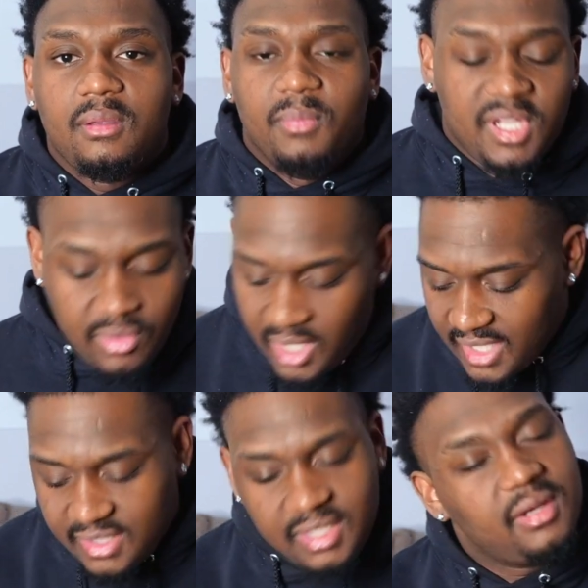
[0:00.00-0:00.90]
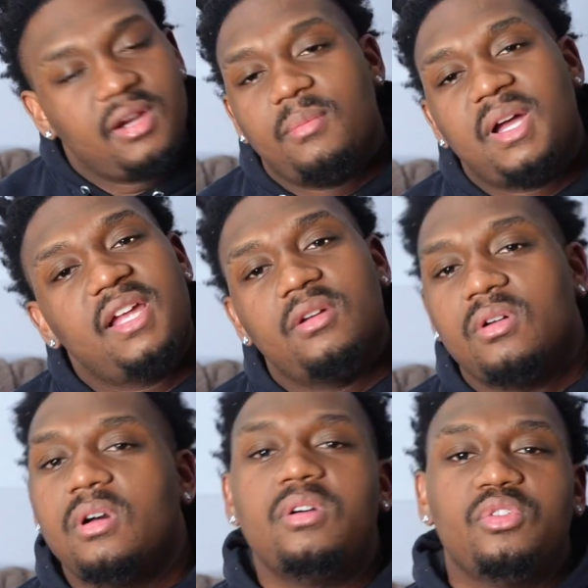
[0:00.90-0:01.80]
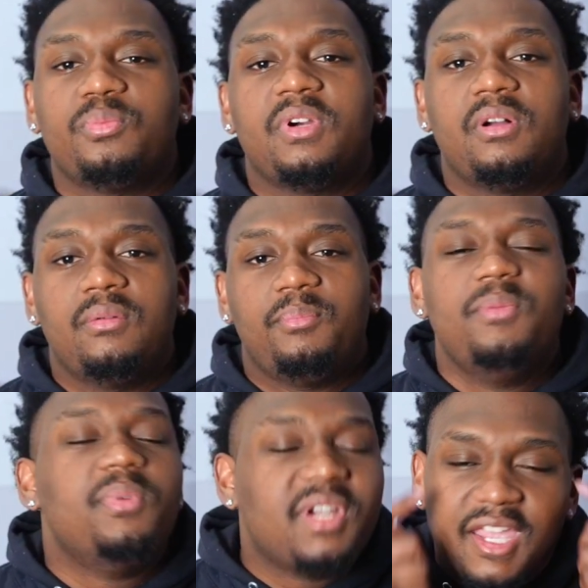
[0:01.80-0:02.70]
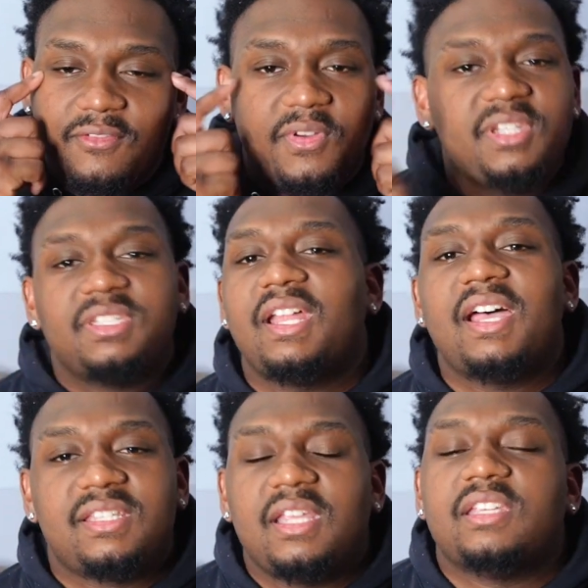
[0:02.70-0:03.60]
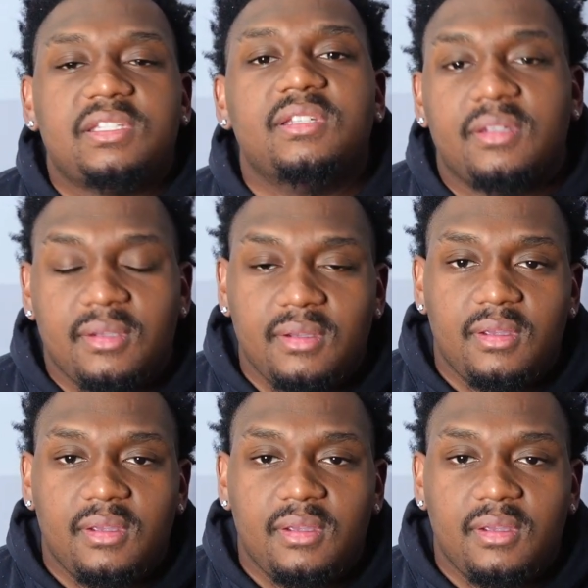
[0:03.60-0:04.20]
But you can't tell everybody your goals, bro. People can't visualize that shit.